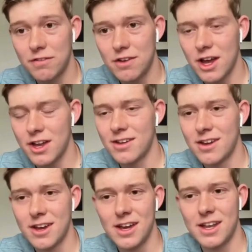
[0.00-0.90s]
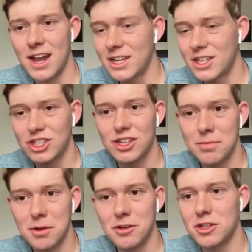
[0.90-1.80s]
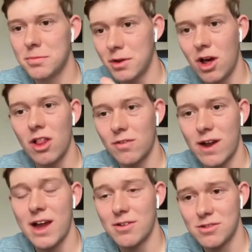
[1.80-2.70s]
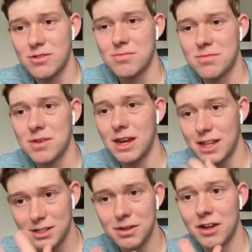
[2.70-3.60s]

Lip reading: you've done, not just in music, but all around. And this